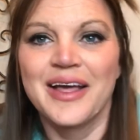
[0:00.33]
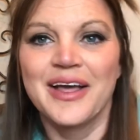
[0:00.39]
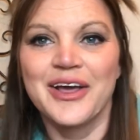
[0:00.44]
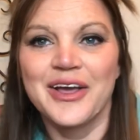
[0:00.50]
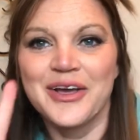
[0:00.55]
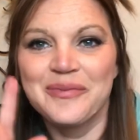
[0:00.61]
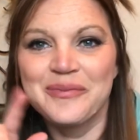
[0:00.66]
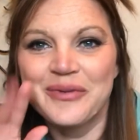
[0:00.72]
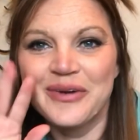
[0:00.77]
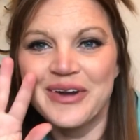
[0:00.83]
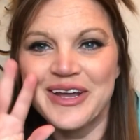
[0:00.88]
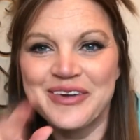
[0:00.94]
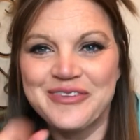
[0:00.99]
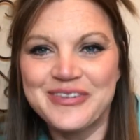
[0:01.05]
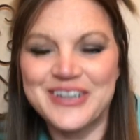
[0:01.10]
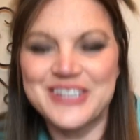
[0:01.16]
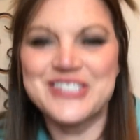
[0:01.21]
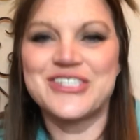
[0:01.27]
Good morning,
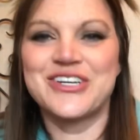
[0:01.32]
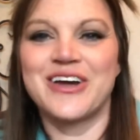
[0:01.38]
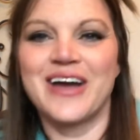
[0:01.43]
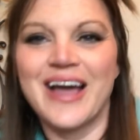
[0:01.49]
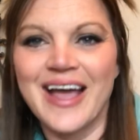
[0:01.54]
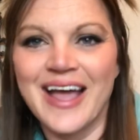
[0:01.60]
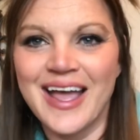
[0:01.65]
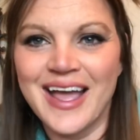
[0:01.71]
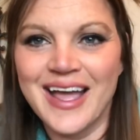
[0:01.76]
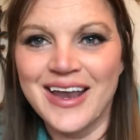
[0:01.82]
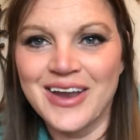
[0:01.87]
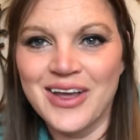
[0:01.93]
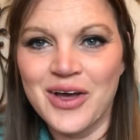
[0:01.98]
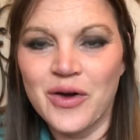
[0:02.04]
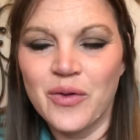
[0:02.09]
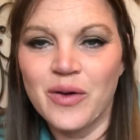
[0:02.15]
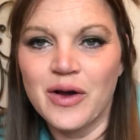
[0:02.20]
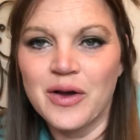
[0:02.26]
first grade.
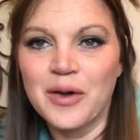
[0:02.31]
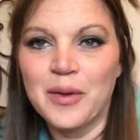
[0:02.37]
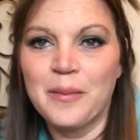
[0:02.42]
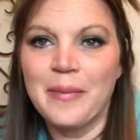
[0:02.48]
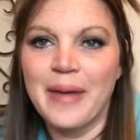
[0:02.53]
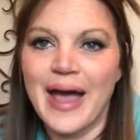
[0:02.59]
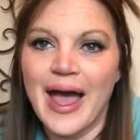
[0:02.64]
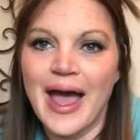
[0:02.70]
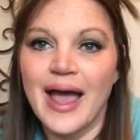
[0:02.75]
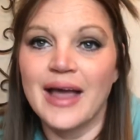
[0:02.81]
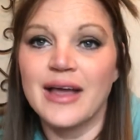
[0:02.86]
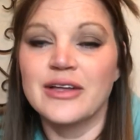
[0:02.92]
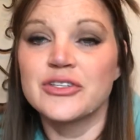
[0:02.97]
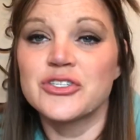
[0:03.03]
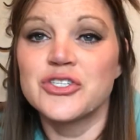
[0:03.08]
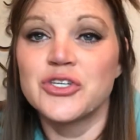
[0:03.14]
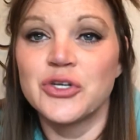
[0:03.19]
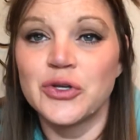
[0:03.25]
Welcome back
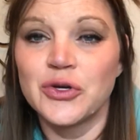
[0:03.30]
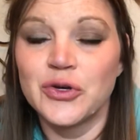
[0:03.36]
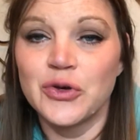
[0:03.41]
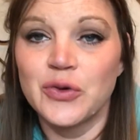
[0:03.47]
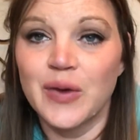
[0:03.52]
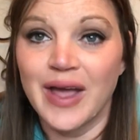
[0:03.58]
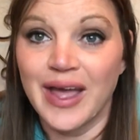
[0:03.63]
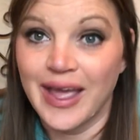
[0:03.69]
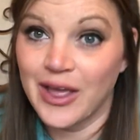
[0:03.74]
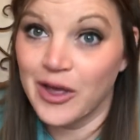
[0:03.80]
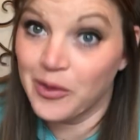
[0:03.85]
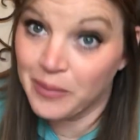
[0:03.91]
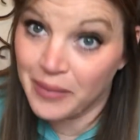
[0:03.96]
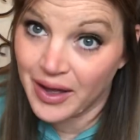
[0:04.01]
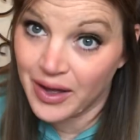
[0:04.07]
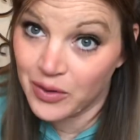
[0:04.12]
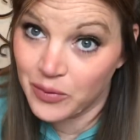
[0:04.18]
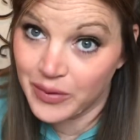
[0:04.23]
to
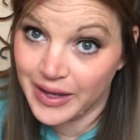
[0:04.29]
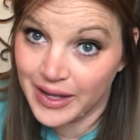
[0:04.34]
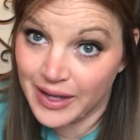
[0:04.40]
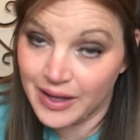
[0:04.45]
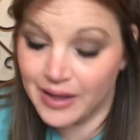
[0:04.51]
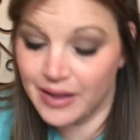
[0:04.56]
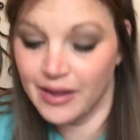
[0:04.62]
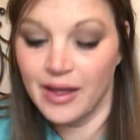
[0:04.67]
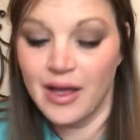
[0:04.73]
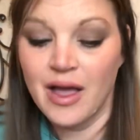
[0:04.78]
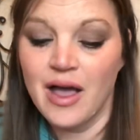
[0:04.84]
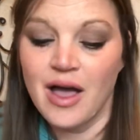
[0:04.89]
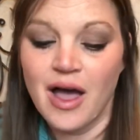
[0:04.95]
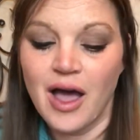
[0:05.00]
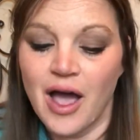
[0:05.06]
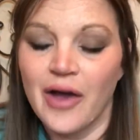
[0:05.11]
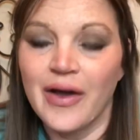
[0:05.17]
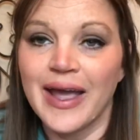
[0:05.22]
AMI week.
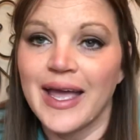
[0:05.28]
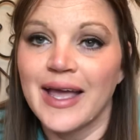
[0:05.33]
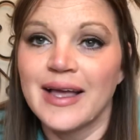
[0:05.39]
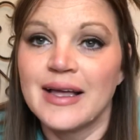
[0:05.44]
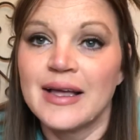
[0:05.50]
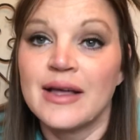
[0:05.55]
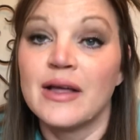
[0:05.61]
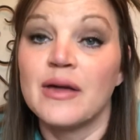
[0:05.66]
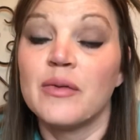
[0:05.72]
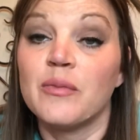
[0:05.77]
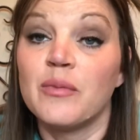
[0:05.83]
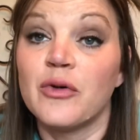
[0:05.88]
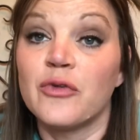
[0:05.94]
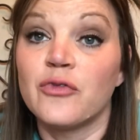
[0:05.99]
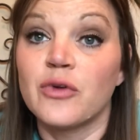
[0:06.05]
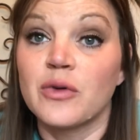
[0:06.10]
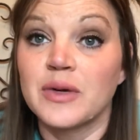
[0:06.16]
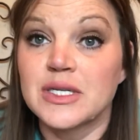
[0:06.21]
All right,
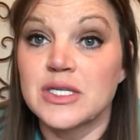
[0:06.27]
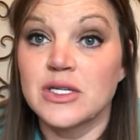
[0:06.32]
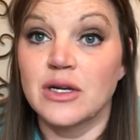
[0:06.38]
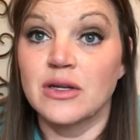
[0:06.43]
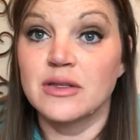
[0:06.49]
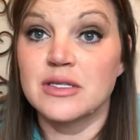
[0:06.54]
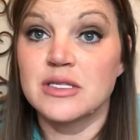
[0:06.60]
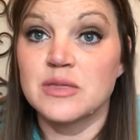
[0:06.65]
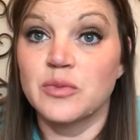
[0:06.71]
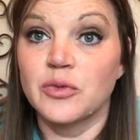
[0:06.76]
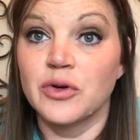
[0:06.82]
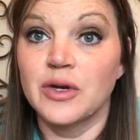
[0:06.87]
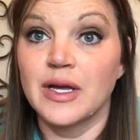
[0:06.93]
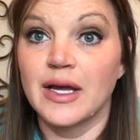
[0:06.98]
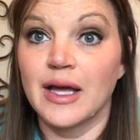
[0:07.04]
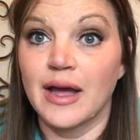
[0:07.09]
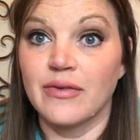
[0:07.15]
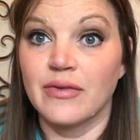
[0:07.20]
before we start this
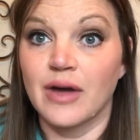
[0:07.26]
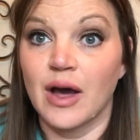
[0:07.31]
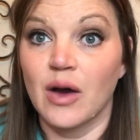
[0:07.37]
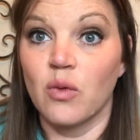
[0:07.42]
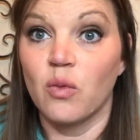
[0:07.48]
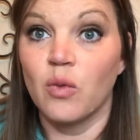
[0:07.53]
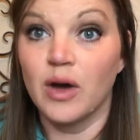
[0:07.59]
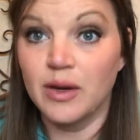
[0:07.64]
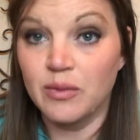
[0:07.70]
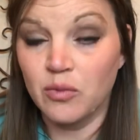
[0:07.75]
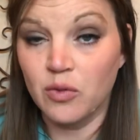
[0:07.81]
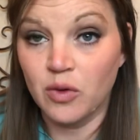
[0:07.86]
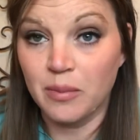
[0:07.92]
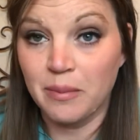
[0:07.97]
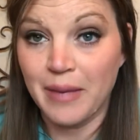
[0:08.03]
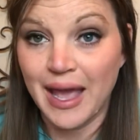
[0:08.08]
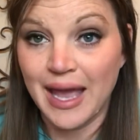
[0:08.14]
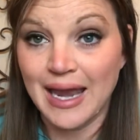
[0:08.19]
morning, I've got one more
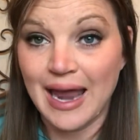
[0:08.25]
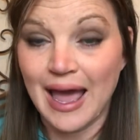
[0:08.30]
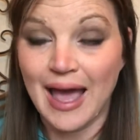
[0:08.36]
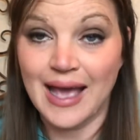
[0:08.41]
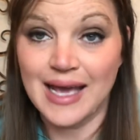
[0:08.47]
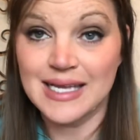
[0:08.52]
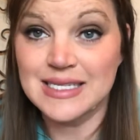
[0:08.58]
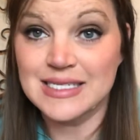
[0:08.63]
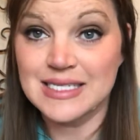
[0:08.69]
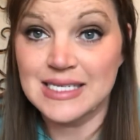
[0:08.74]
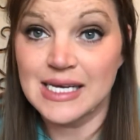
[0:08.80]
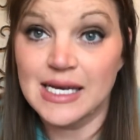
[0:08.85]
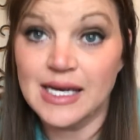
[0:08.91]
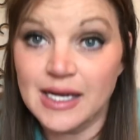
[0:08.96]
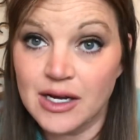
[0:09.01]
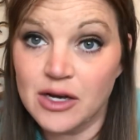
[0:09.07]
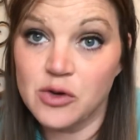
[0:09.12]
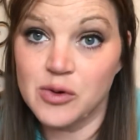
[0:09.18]
main
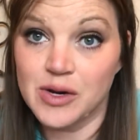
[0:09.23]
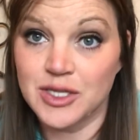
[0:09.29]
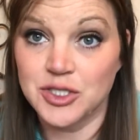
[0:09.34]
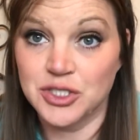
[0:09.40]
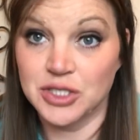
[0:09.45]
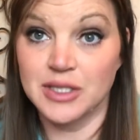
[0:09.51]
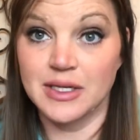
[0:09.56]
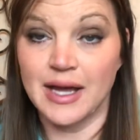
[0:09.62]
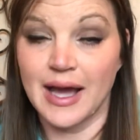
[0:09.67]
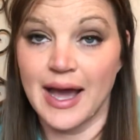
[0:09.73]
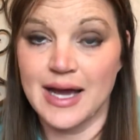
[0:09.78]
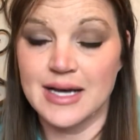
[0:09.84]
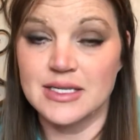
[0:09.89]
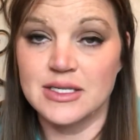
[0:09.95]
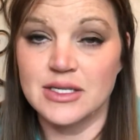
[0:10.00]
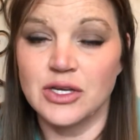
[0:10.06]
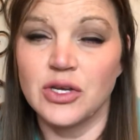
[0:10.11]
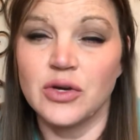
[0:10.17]
idea question to
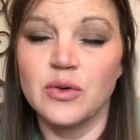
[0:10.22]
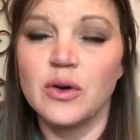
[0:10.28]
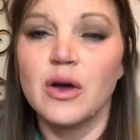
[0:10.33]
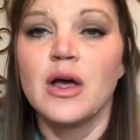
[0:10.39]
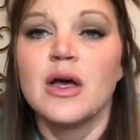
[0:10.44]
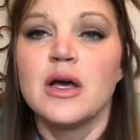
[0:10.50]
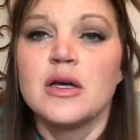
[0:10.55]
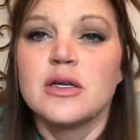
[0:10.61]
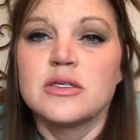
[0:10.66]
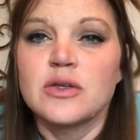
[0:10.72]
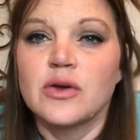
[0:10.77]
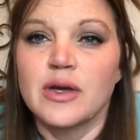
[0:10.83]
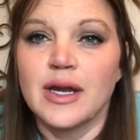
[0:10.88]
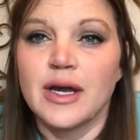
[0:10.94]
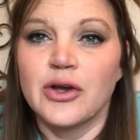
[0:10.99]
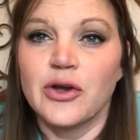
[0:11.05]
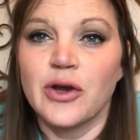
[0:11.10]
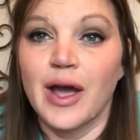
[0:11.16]
ask you. So get
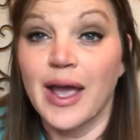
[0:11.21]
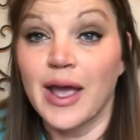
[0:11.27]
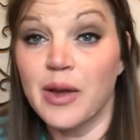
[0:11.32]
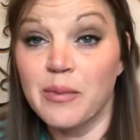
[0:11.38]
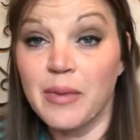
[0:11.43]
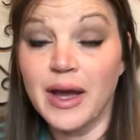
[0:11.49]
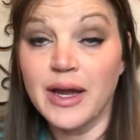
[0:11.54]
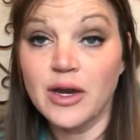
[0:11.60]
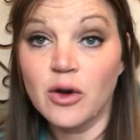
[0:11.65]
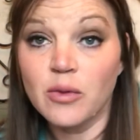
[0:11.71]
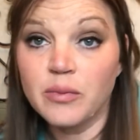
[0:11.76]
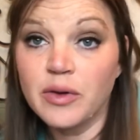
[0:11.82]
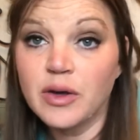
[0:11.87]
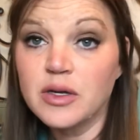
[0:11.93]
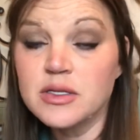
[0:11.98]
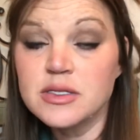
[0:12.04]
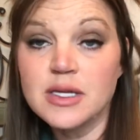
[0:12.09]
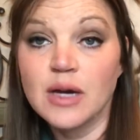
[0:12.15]
out your AMI
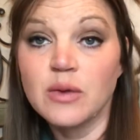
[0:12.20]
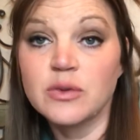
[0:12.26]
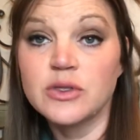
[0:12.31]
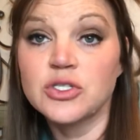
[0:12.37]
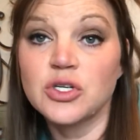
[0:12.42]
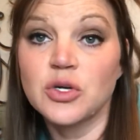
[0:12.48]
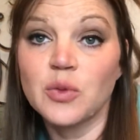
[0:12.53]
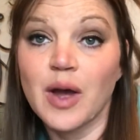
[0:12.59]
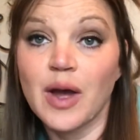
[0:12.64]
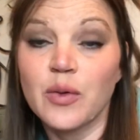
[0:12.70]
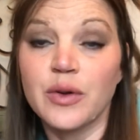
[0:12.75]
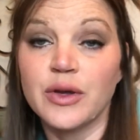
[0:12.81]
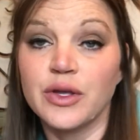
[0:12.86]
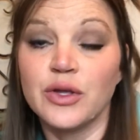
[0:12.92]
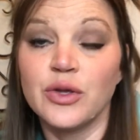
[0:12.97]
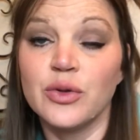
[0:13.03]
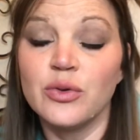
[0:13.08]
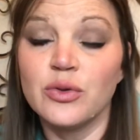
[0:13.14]
notebooks and I want you to write what
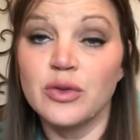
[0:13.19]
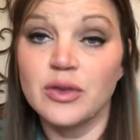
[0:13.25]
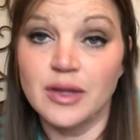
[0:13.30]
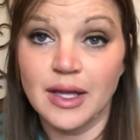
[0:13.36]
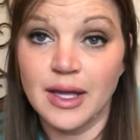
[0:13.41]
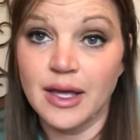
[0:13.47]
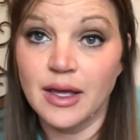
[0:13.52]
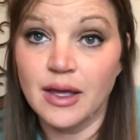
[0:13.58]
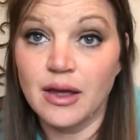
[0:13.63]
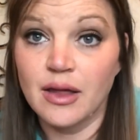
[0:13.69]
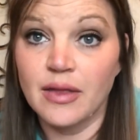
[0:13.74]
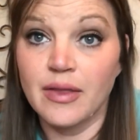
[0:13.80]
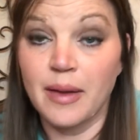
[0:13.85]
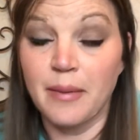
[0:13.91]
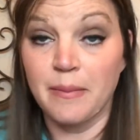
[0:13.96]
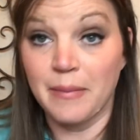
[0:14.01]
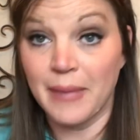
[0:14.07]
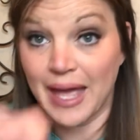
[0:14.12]
you think
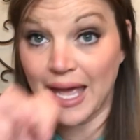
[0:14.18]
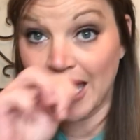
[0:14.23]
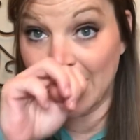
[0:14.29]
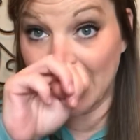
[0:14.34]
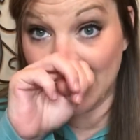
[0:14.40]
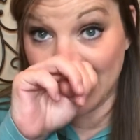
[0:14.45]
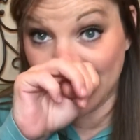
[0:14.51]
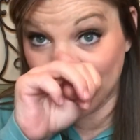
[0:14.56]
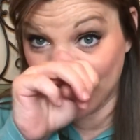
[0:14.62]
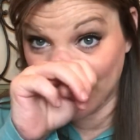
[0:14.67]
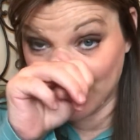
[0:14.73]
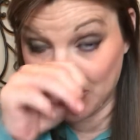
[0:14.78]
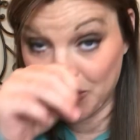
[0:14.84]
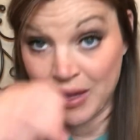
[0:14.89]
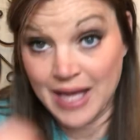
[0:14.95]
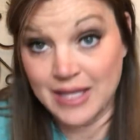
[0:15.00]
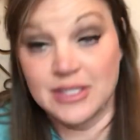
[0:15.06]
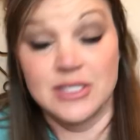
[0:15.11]
the main idea of the
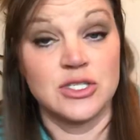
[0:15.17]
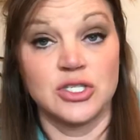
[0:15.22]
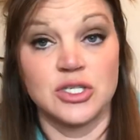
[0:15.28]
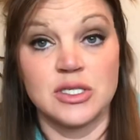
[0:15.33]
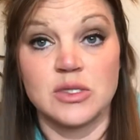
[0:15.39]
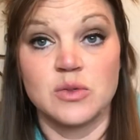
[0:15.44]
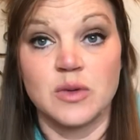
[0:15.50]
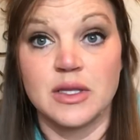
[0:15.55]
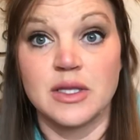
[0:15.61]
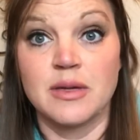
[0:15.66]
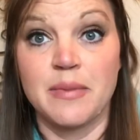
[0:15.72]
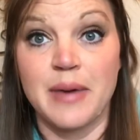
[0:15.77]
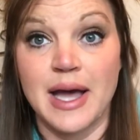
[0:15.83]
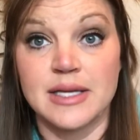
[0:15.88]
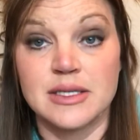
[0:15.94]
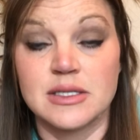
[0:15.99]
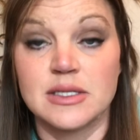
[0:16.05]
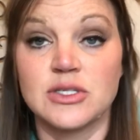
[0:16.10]
passage is, what the
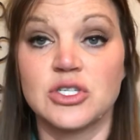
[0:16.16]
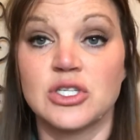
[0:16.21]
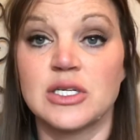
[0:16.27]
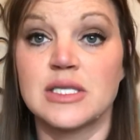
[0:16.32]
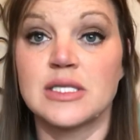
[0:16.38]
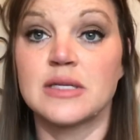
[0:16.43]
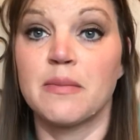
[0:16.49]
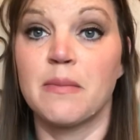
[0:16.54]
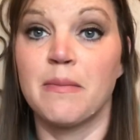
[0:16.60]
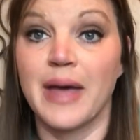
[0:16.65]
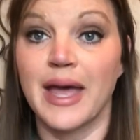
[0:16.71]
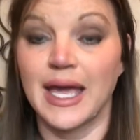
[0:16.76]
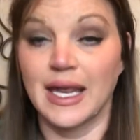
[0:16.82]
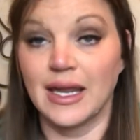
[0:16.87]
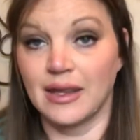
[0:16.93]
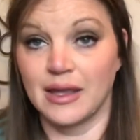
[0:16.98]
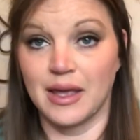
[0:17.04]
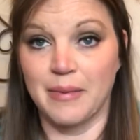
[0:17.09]
passage is
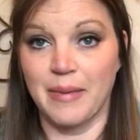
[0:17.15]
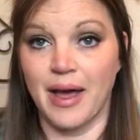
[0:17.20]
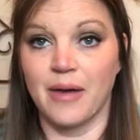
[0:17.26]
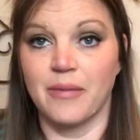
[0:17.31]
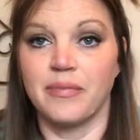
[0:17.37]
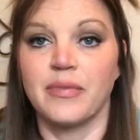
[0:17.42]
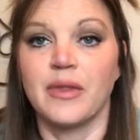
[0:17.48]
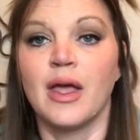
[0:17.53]
mainly about.